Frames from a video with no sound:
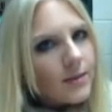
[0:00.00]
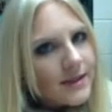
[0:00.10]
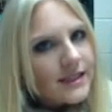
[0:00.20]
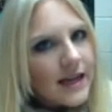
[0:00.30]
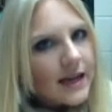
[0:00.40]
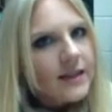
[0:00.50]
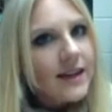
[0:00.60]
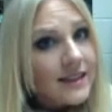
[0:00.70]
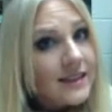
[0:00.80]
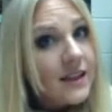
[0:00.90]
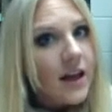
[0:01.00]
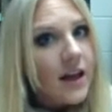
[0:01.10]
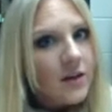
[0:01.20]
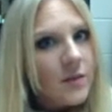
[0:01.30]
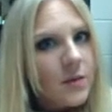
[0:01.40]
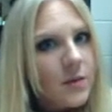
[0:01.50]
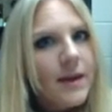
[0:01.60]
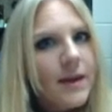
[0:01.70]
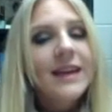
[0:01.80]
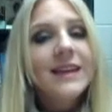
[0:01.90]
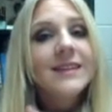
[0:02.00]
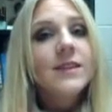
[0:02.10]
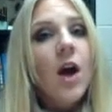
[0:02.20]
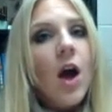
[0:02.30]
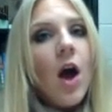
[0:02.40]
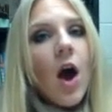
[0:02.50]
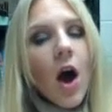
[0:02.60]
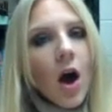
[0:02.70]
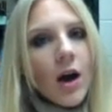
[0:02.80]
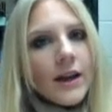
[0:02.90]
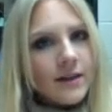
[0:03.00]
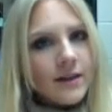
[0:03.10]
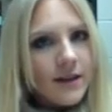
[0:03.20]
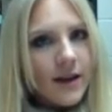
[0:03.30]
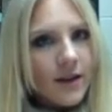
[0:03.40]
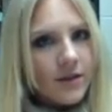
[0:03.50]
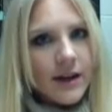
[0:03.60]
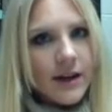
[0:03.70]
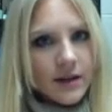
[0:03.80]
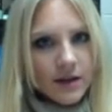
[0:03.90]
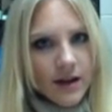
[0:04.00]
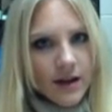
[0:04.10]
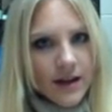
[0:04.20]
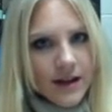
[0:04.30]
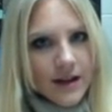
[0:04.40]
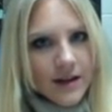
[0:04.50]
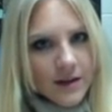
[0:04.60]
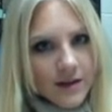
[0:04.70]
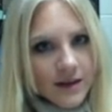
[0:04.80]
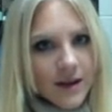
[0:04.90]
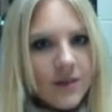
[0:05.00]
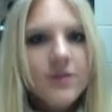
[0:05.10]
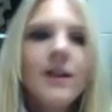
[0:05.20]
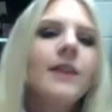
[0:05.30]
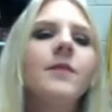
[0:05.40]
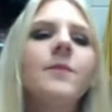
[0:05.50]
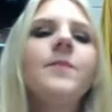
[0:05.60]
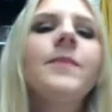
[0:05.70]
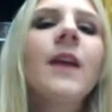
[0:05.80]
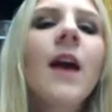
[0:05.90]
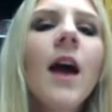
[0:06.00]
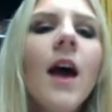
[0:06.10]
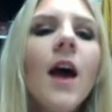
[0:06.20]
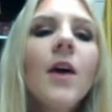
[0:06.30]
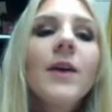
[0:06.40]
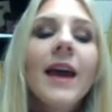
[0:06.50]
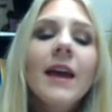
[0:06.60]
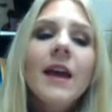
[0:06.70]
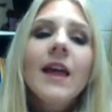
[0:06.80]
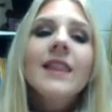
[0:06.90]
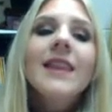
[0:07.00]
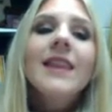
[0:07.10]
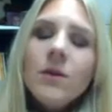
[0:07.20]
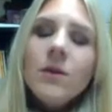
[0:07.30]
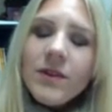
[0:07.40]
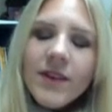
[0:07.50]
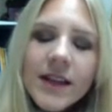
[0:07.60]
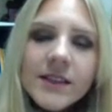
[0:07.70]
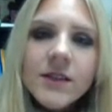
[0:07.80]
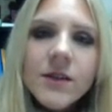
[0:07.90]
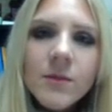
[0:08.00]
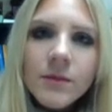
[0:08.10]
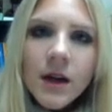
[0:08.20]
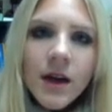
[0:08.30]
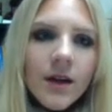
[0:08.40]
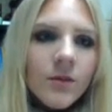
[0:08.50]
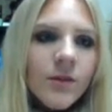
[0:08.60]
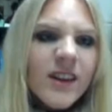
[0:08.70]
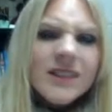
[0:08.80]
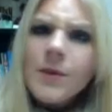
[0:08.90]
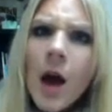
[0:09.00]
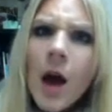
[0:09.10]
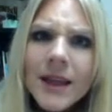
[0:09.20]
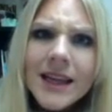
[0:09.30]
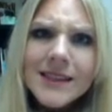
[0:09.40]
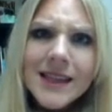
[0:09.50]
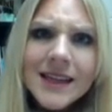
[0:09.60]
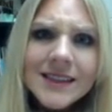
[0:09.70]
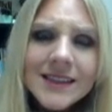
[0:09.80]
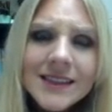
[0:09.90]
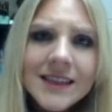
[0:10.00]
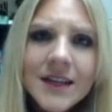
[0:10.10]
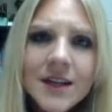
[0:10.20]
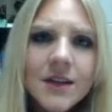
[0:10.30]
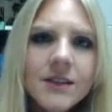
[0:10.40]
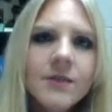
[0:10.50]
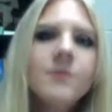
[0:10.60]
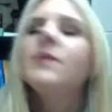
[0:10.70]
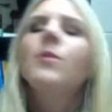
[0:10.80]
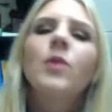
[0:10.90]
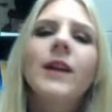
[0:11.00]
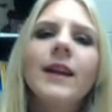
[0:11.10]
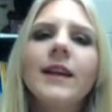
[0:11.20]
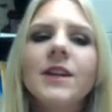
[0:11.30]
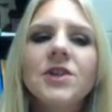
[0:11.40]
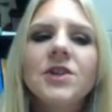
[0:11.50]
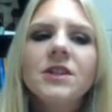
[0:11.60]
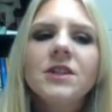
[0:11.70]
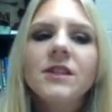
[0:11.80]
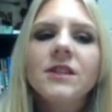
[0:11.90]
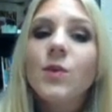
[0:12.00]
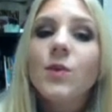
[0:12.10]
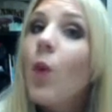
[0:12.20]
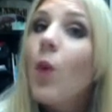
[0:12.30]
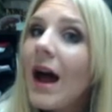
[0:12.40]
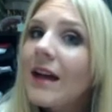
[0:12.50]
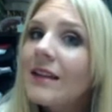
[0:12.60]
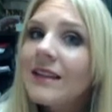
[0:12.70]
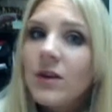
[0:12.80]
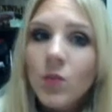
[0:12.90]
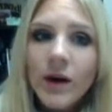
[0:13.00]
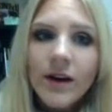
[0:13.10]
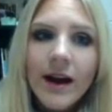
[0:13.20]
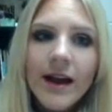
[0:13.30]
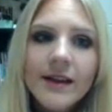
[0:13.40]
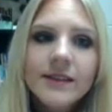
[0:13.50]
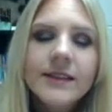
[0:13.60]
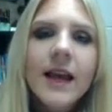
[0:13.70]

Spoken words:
mistake that I see a lot of people make. It is on the other hand, not in the other hand. Okay, then we've got some complex sentences here, some subordinating conjunctions with while and whereas.